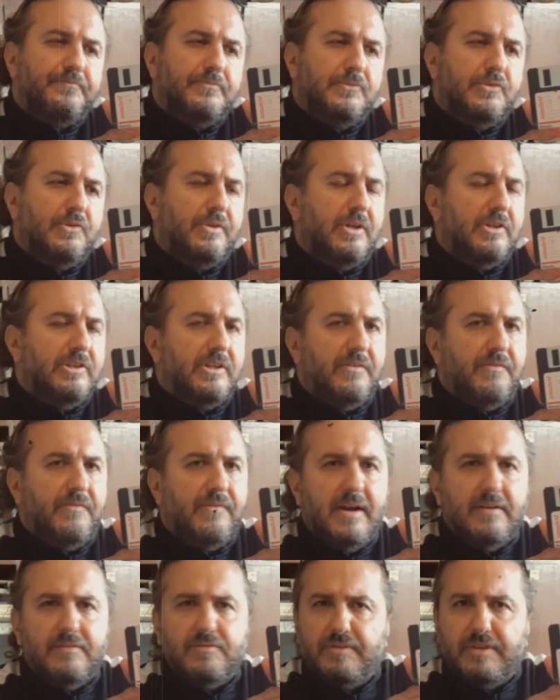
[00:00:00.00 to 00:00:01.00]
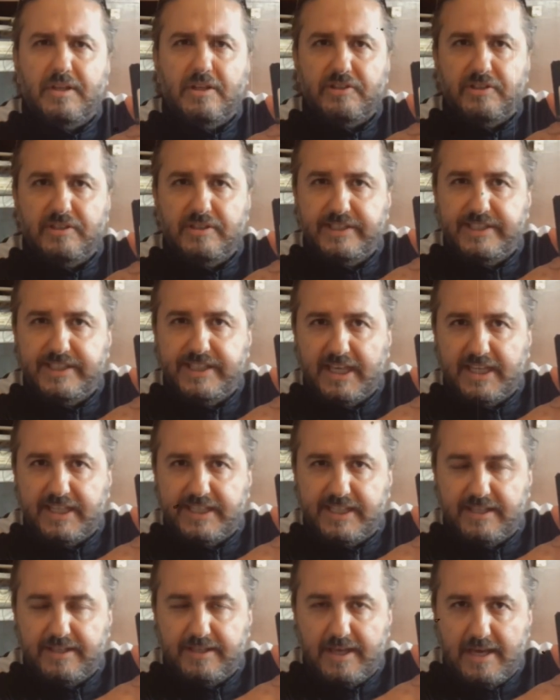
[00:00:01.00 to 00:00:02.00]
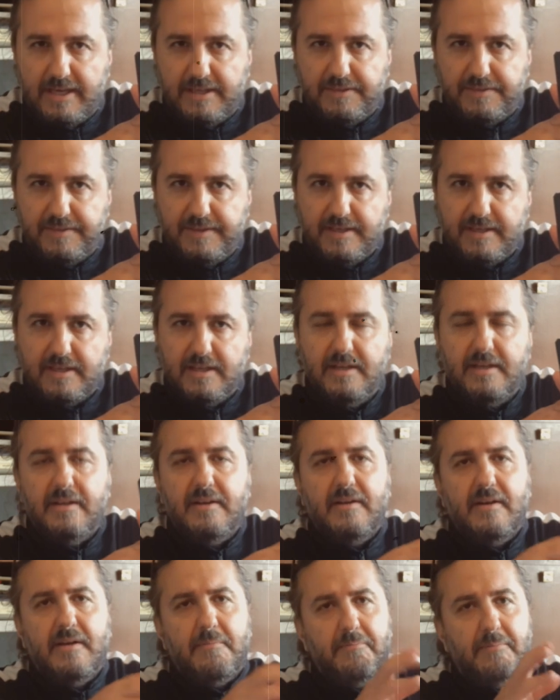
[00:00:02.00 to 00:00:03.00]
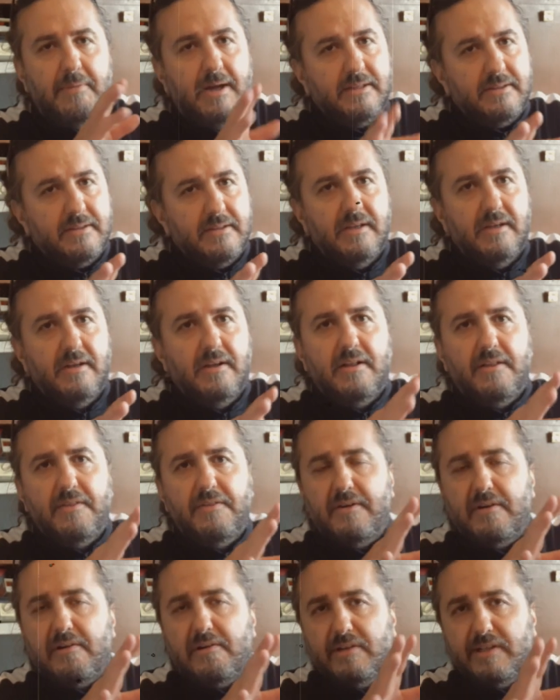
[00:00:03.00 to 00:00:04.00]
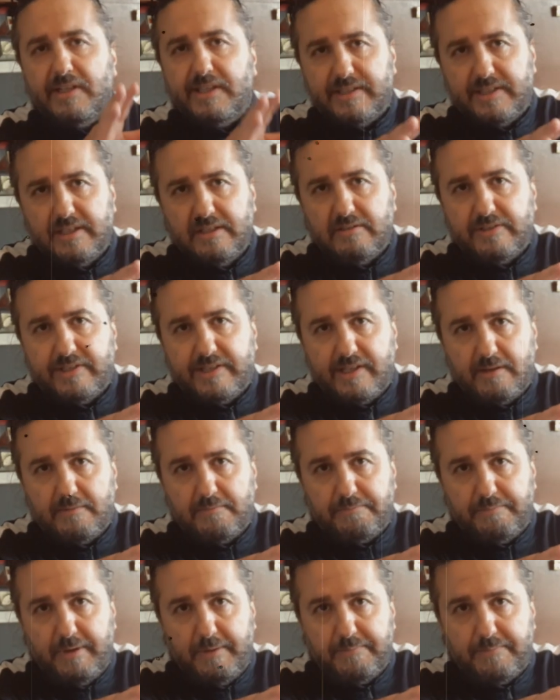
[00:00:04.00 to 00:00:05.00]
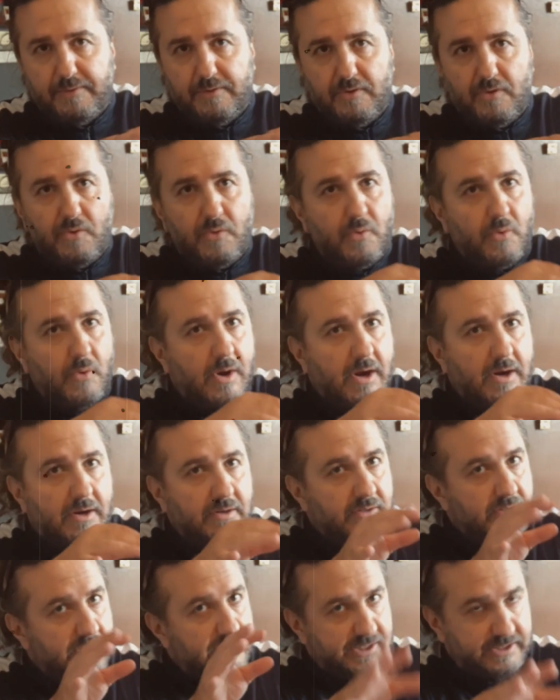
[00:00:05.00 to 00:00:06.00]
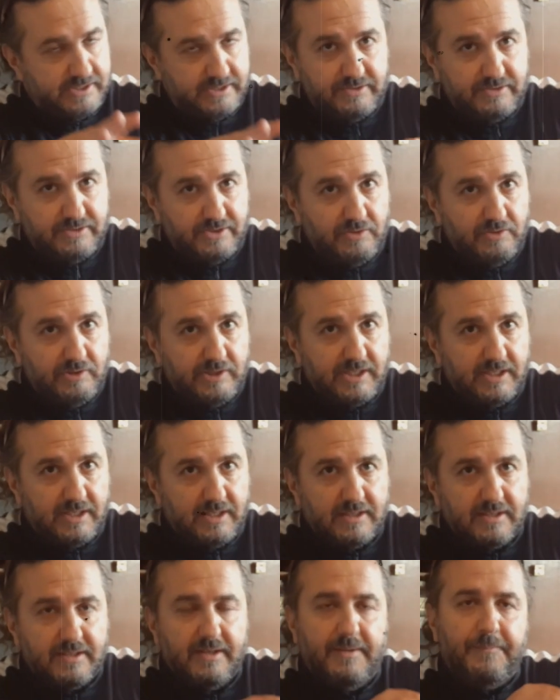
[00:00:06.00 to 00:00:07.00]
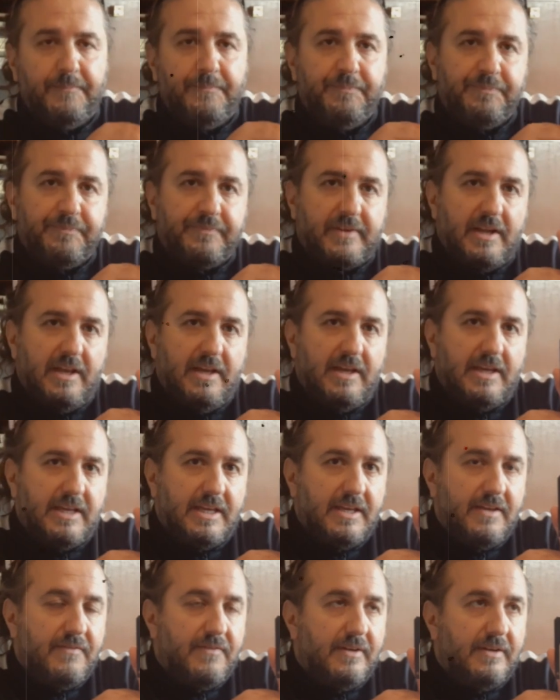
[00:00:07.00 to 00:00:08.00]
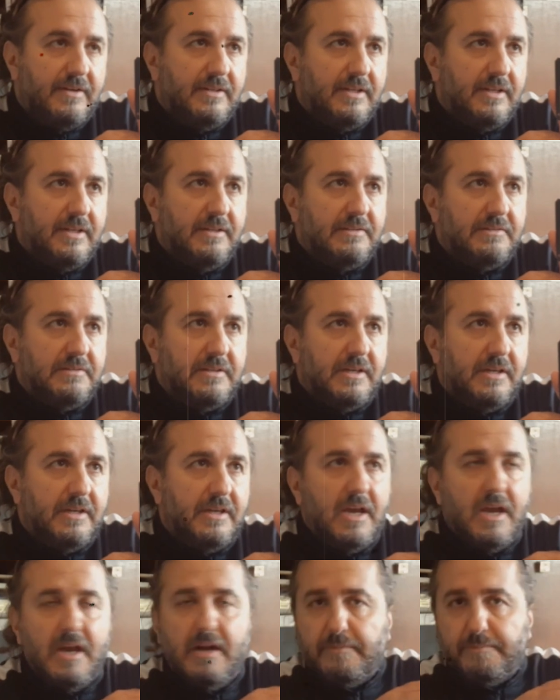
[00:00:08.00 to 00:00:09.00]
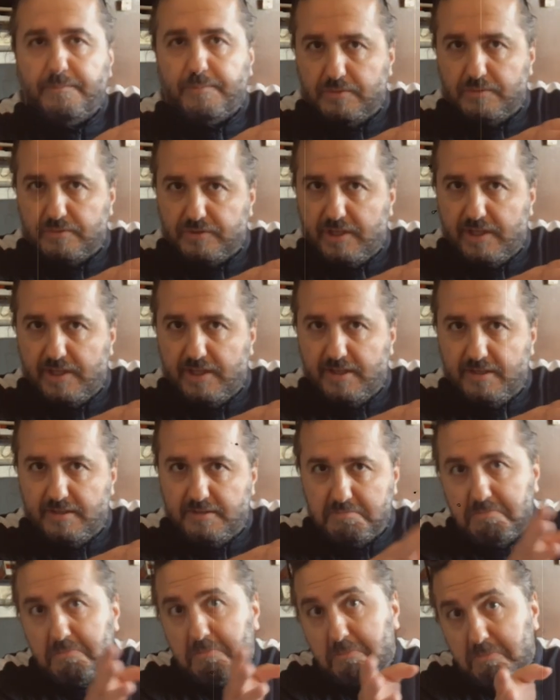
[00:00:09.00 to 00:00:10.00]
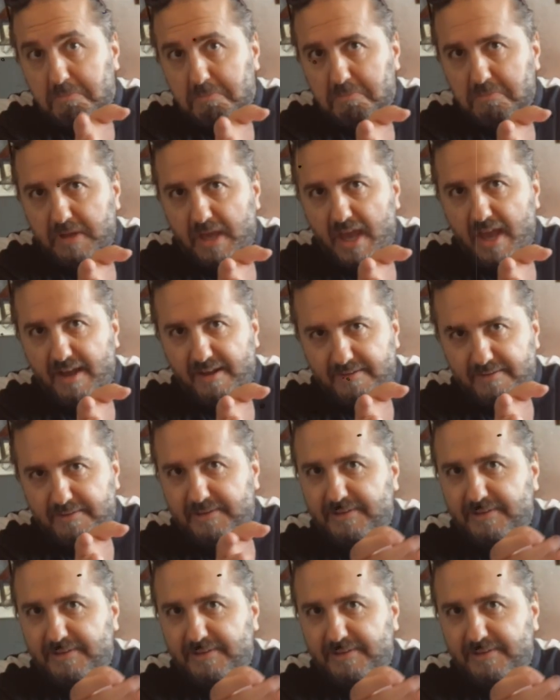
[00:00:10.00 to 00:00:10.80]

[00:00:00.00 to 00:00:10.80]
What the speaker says: 2005, 2006, I think, but there are still some people who are still using it, even in the airports. Yeah,